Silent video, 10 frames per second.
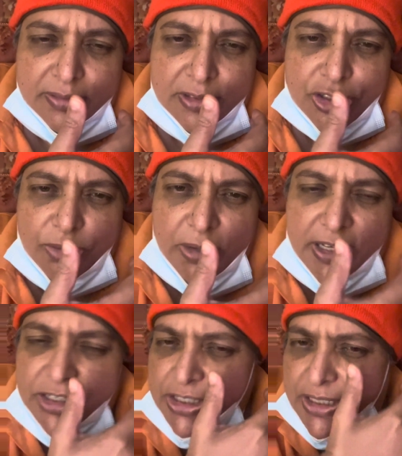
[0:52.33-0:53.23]

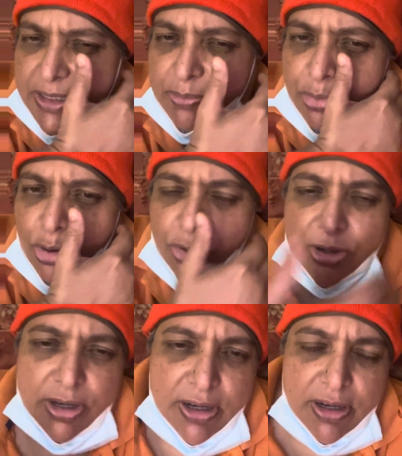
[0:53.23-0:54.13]
Somebody said they
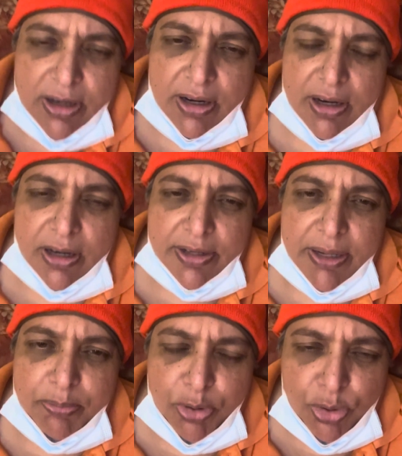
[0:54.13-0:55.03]
broke uh
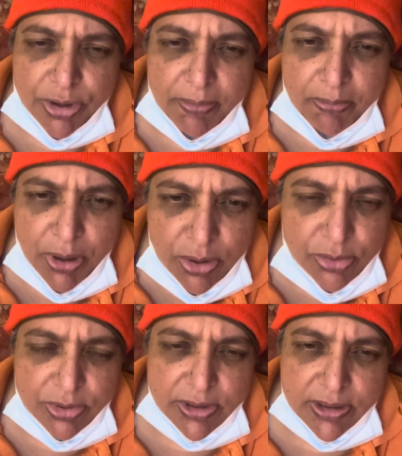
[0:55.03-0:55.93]
they broke the
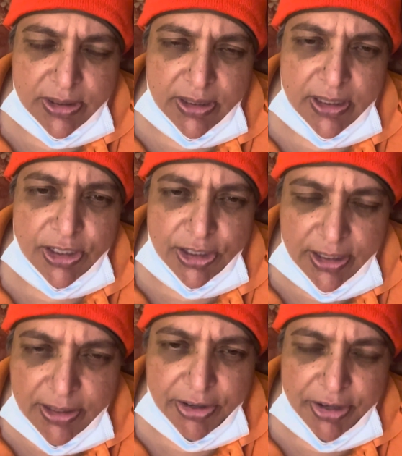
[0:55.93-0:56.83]
bone in
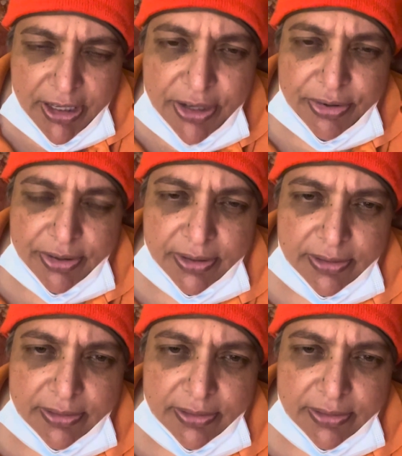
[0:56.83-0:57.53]
in their ear.